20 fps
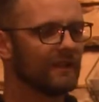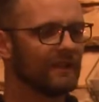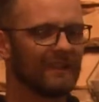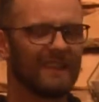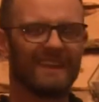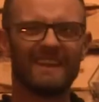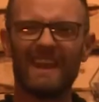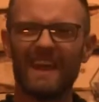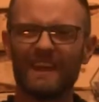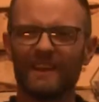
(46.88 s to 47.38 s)

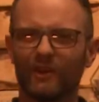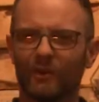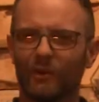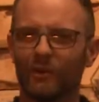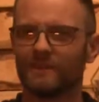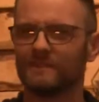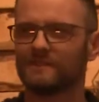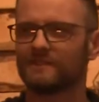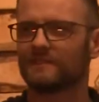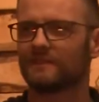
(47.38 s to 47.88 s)

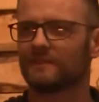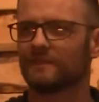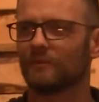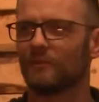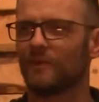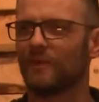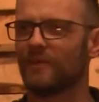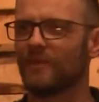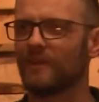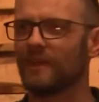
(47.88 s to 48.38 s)
inadequate.
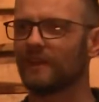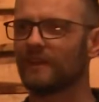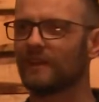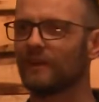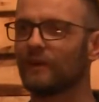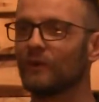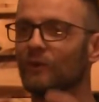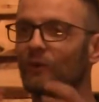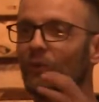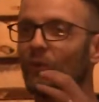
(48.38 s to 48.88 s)
We
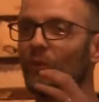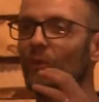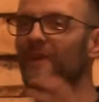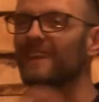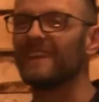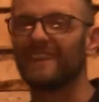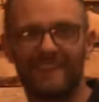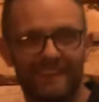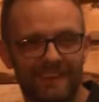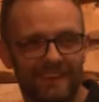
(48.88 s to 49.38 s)
think
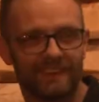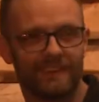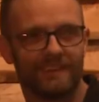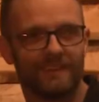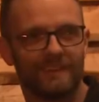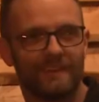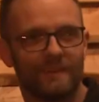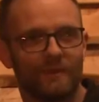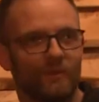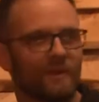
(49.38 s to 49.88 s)
weak.
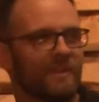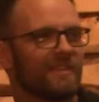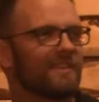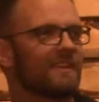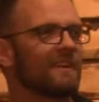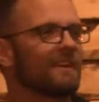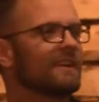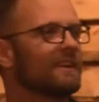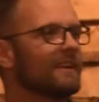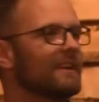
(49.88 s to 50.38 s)
We
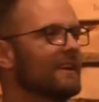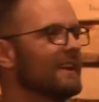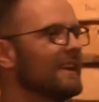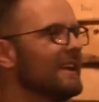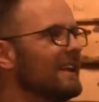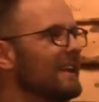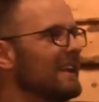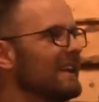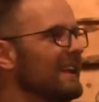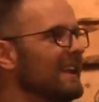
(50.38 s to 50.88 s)
think
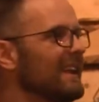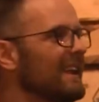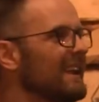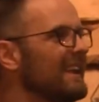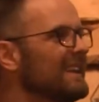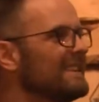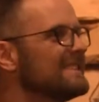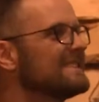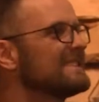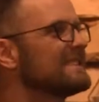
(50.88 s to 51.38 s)

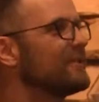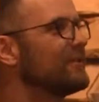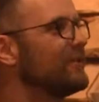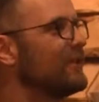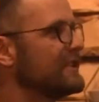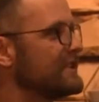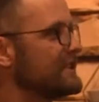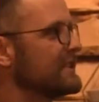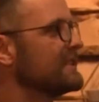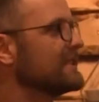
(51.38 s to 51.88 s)

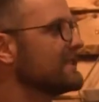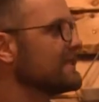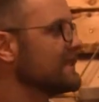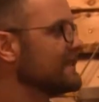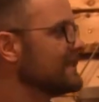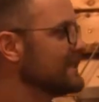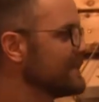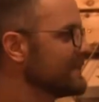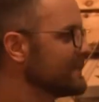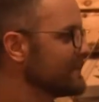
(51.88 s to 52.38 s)
insufficient.
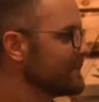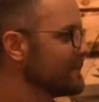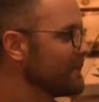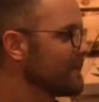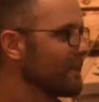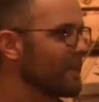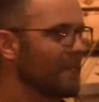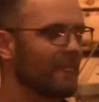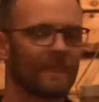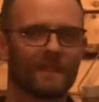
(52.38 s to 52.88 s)

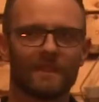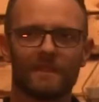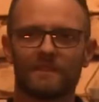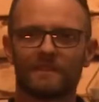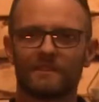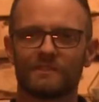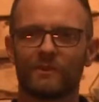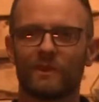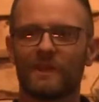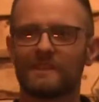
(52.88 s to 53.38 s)

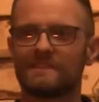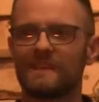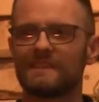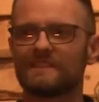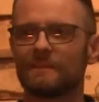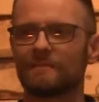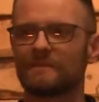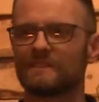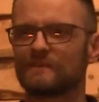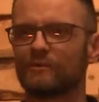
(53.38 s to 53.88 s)
So when I say
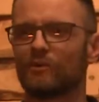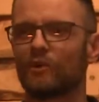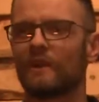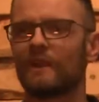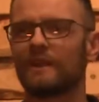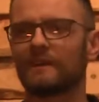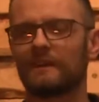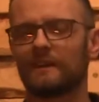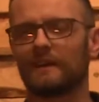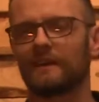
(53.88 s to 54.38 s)
something small, you're
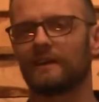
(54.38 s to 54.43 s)
like,